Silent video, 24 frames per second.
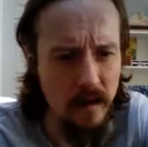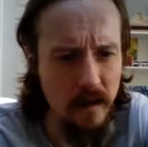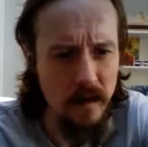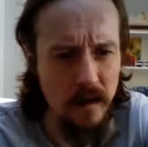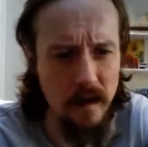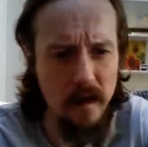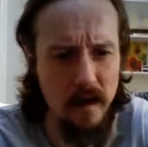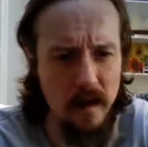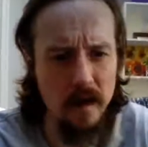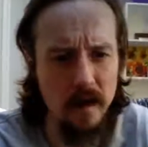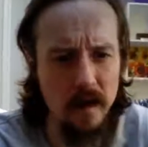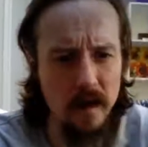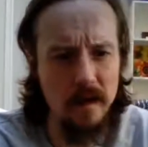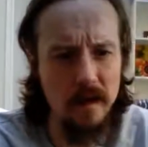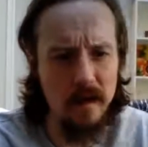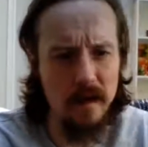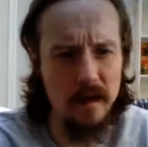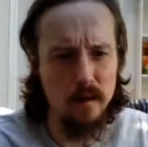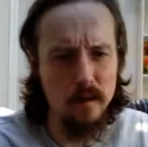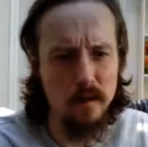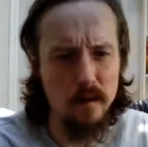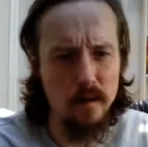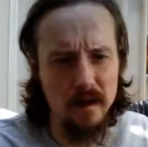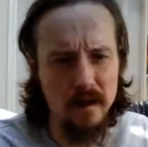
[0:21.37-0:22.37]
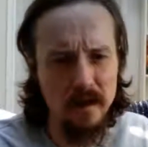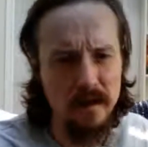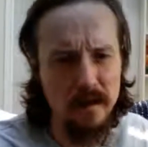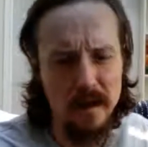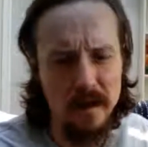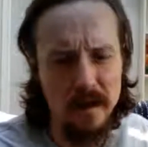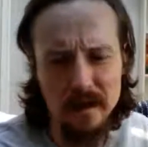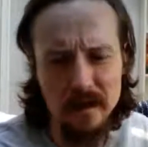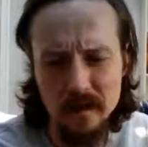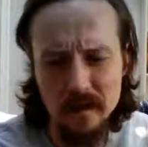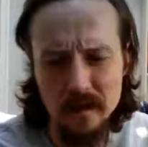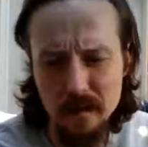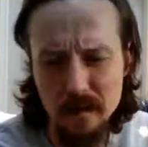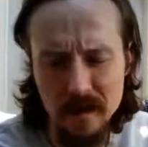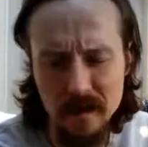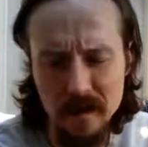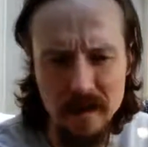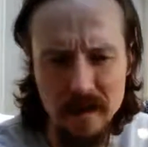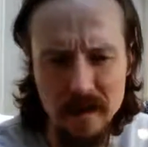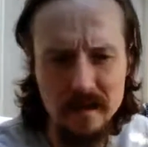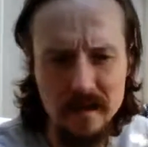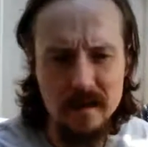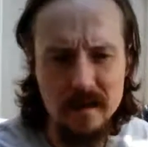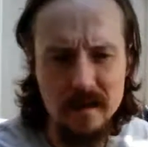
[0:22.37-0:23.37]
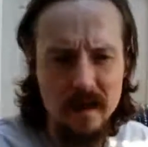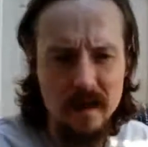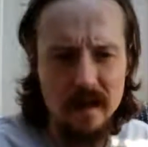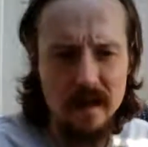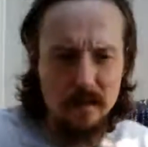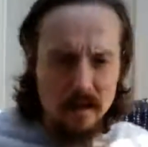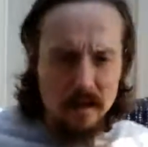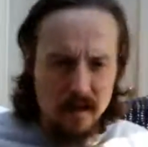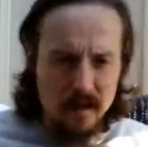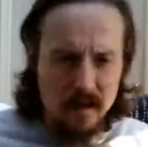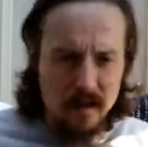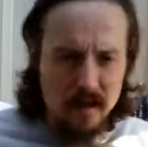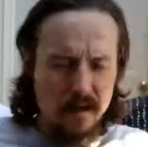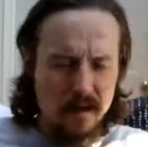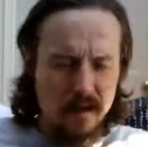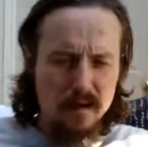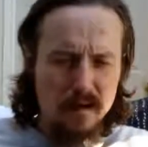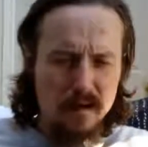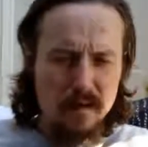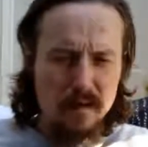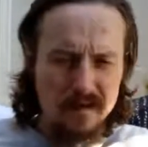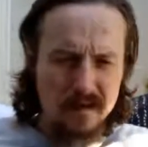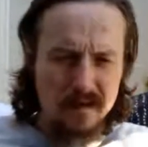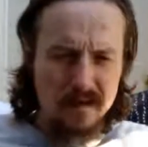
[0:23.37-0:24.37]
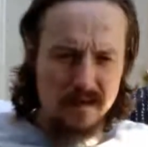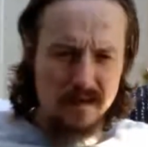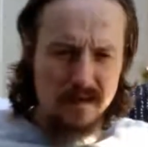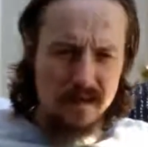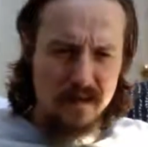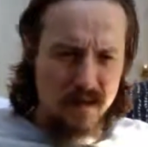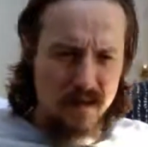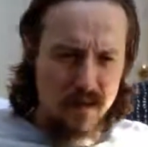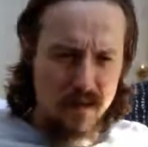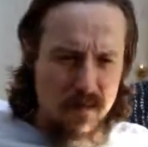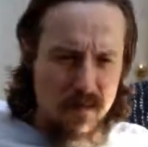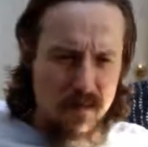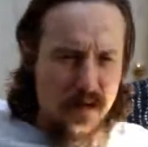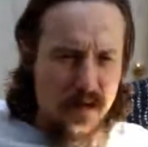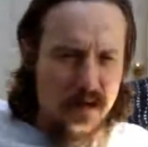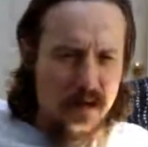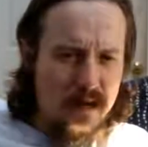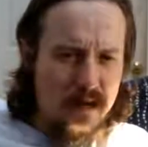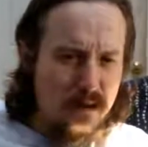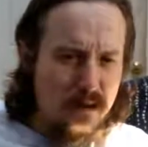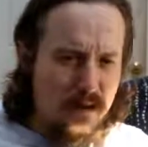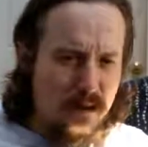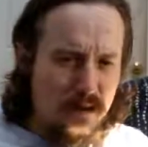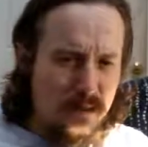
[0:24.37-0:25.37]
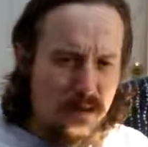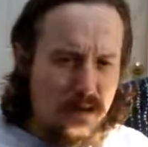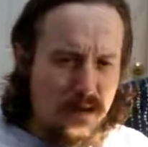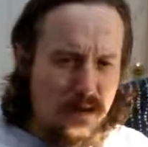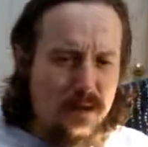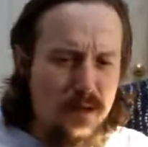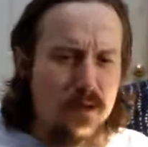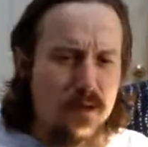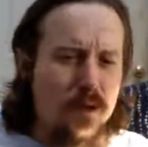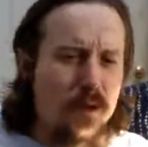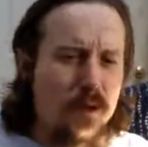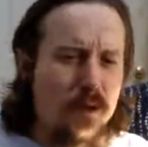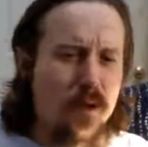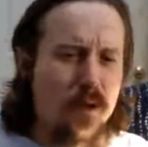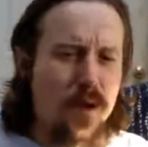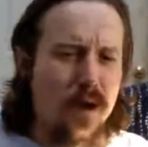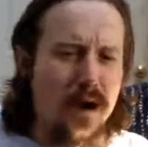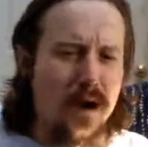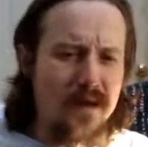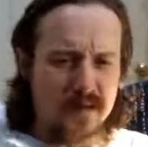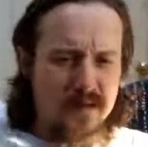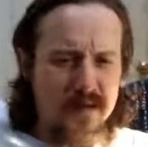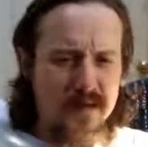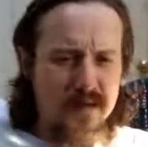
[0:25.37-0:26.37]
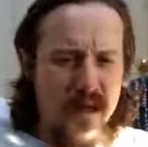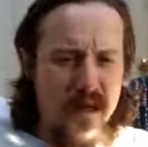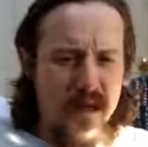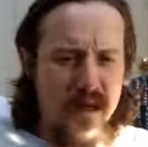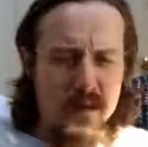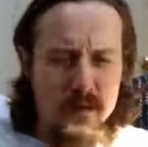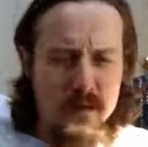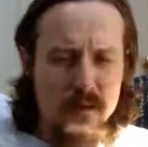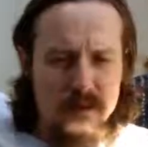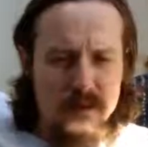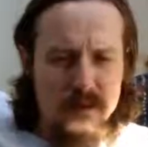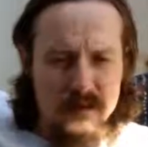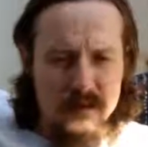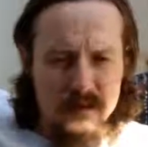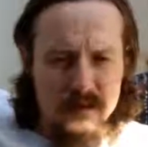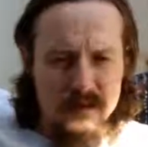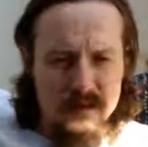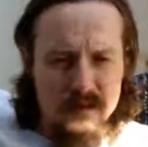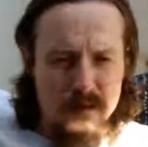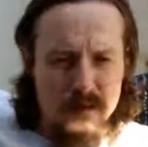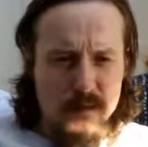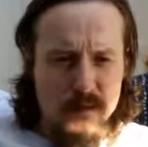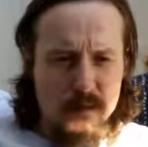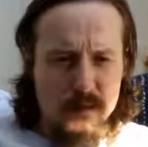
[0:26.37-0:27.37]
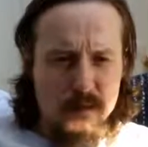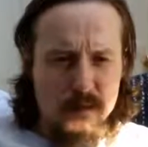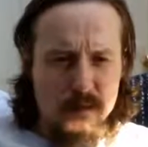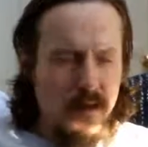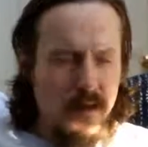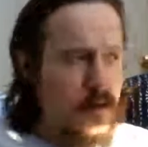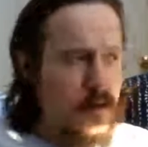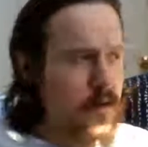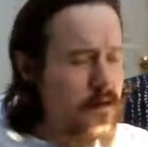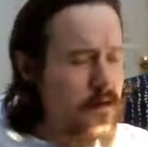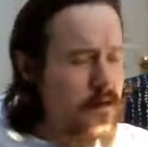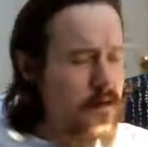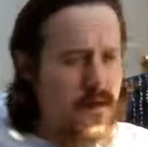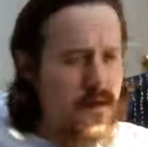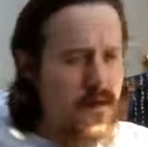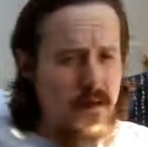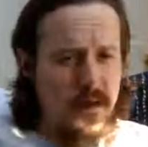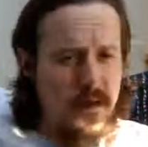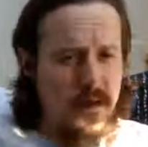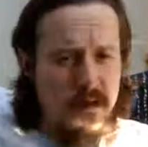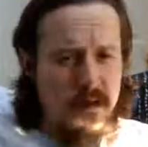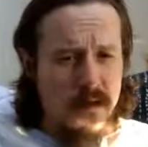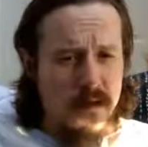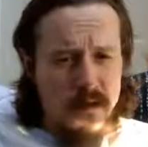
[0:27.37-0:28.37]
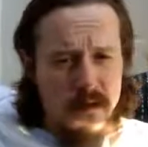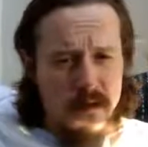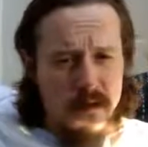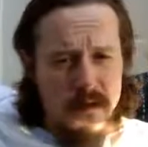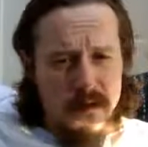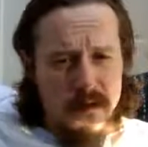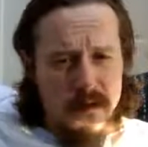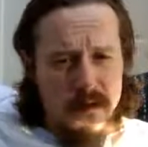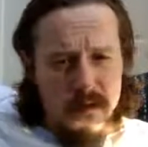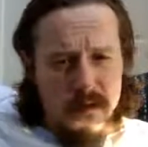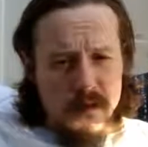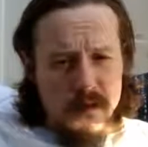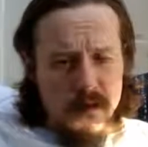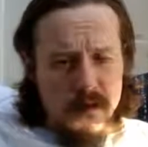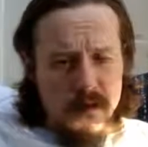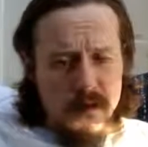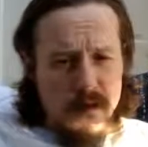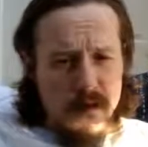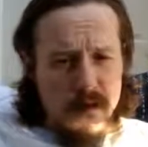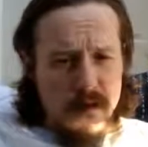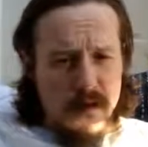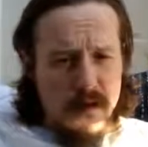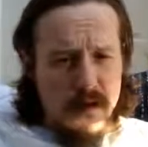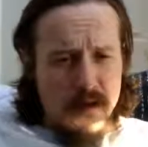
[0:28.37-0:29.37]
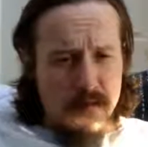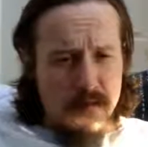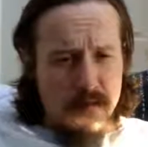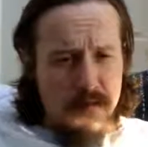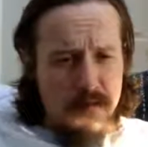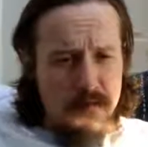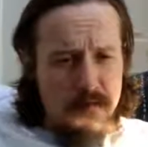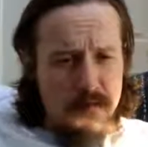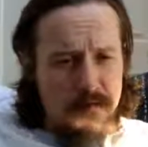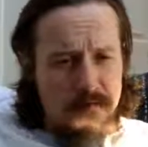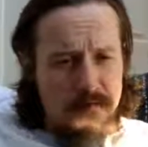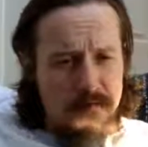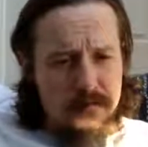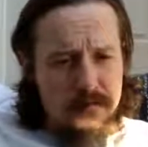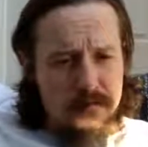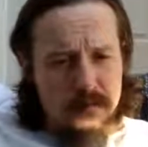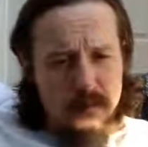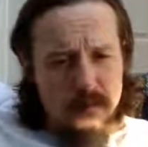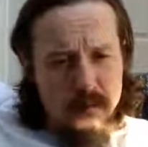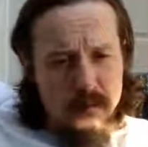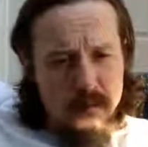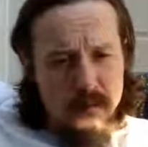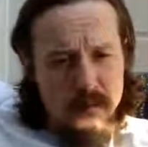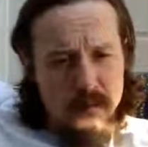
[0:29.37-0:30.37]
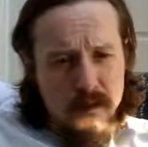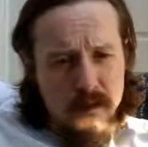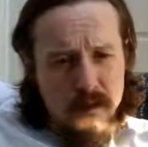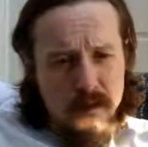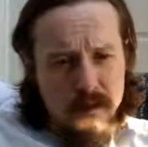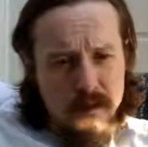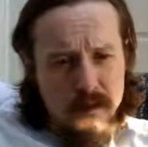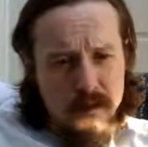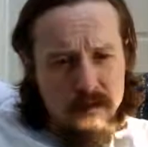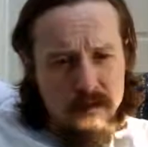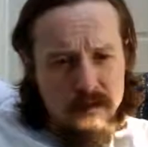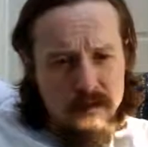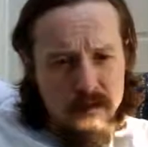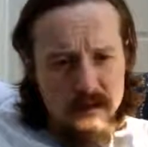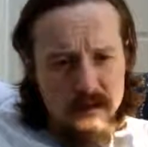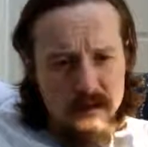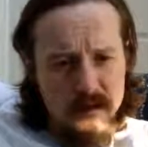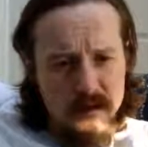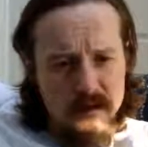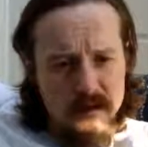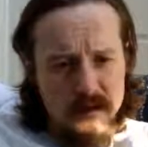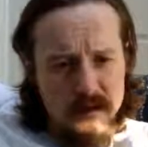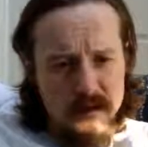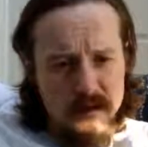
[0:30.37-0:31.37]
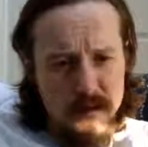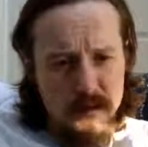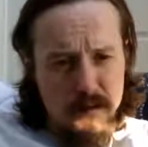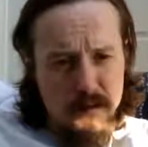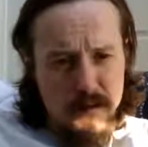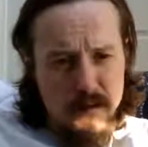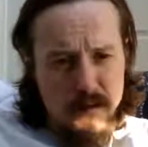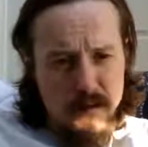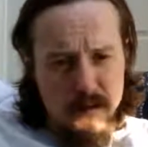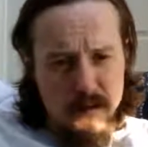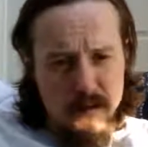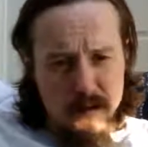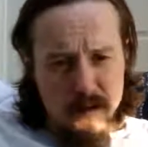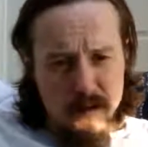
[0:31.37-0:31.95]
and not worry about it being in 10-minute increments that on my end nobody watches anyways, at least my appearance. Um, Sun is up.